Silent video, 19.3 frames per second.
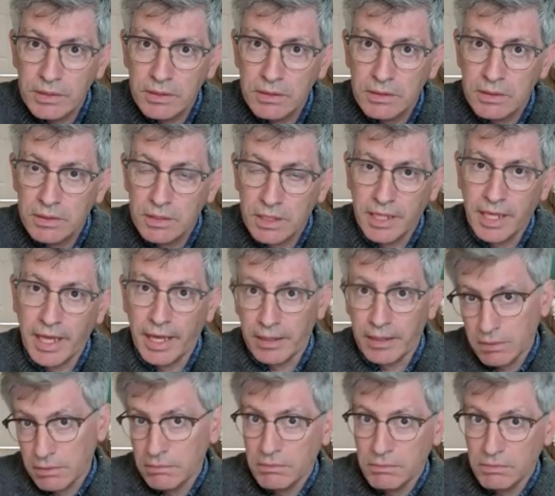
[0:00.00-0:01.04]
to
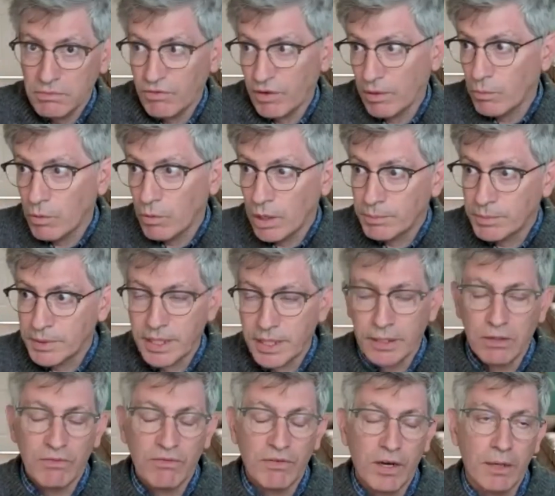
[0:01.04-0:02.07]
get from one
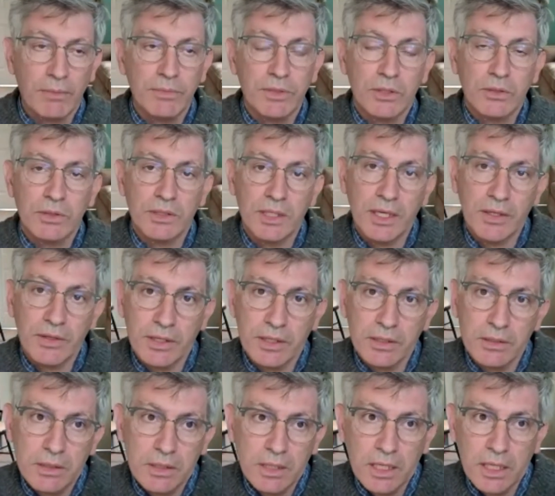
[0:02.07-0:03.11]
potato farm to
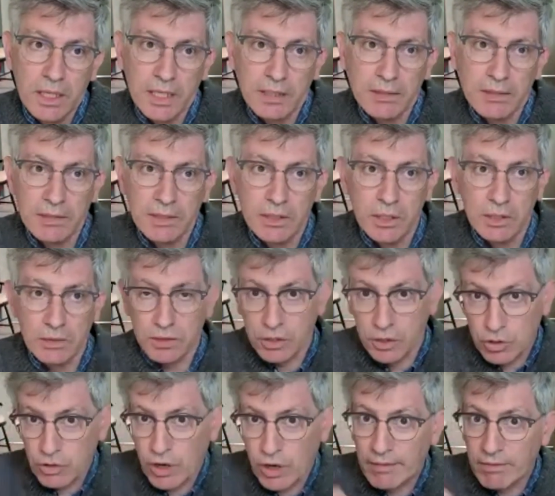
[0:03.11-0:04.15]
another, and to
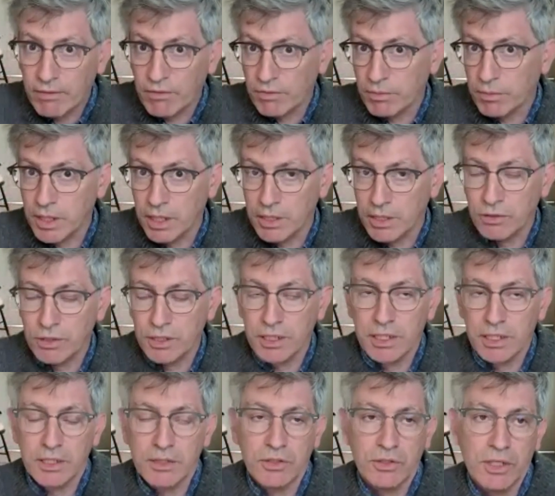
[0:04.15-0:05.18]
travel from country to
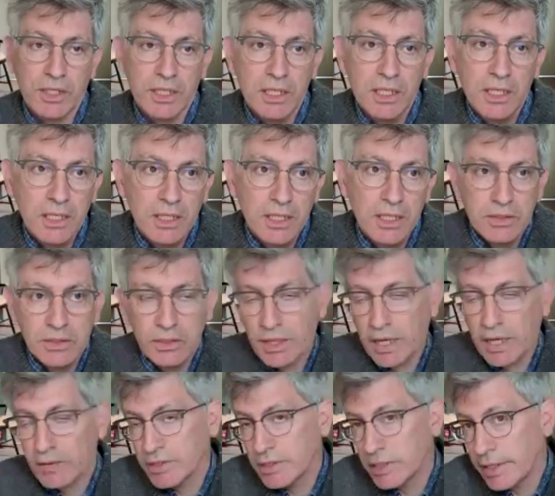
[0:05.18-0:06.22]
country. So
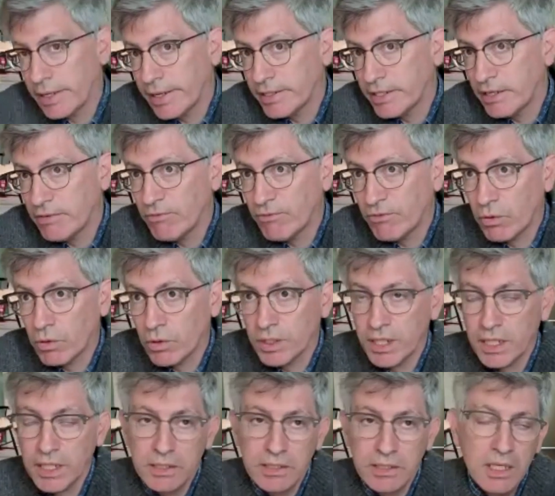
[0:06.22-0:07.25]
that was in the
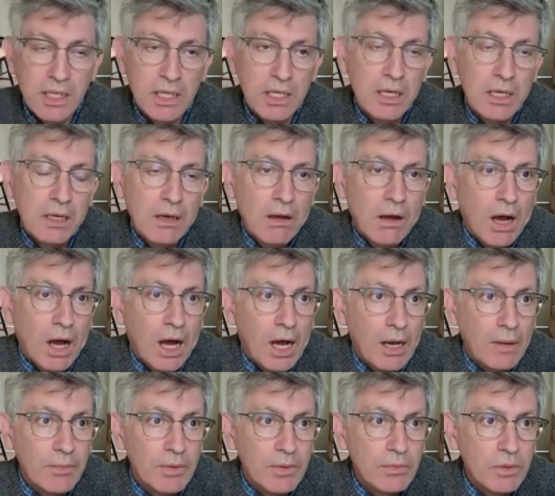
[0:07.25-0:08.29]
1840s.
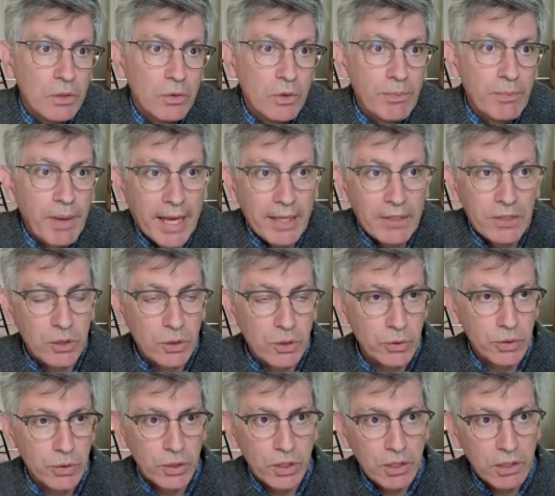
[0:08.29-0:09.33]
Louis
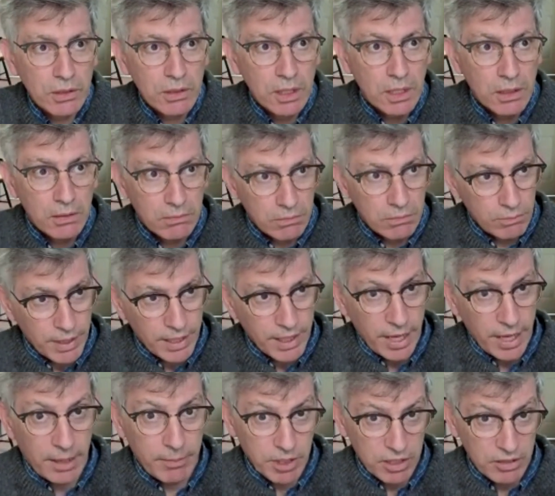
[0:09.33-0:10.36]
Pasteur
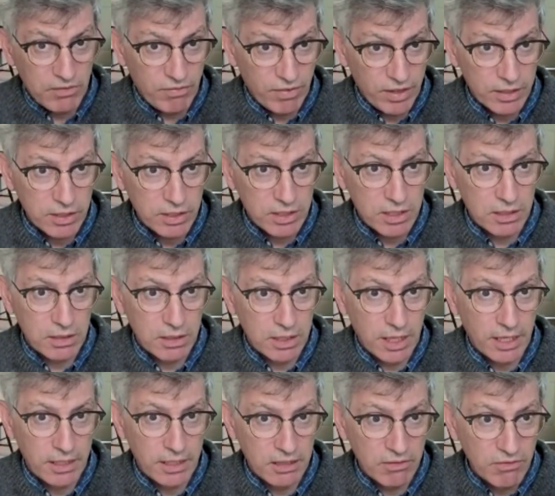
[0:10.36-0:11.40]
became convinced in
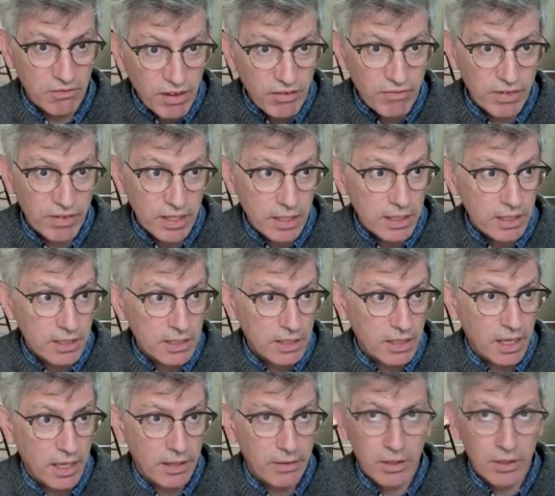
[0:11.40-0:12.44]
the 1850s
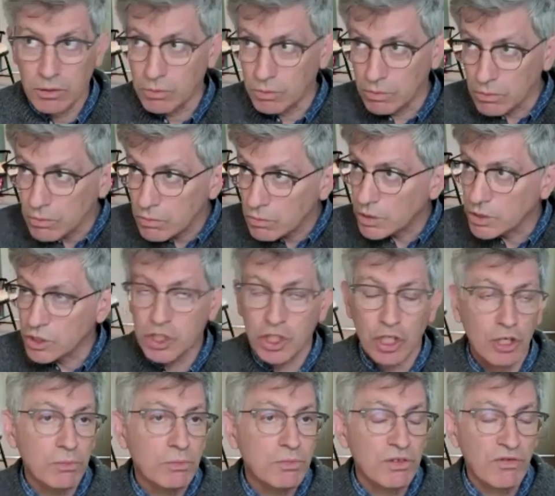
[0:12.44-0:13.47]
that there were
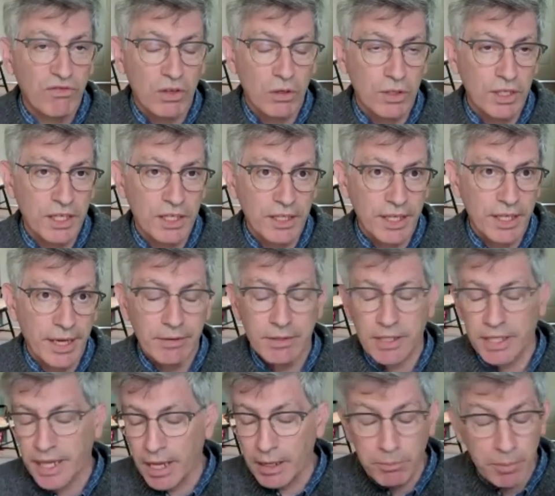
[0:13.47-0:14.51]
germs floating in the air. And
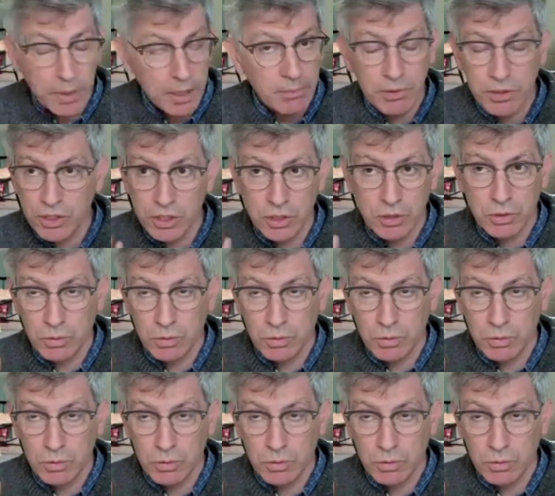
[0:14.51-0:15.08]
again, people just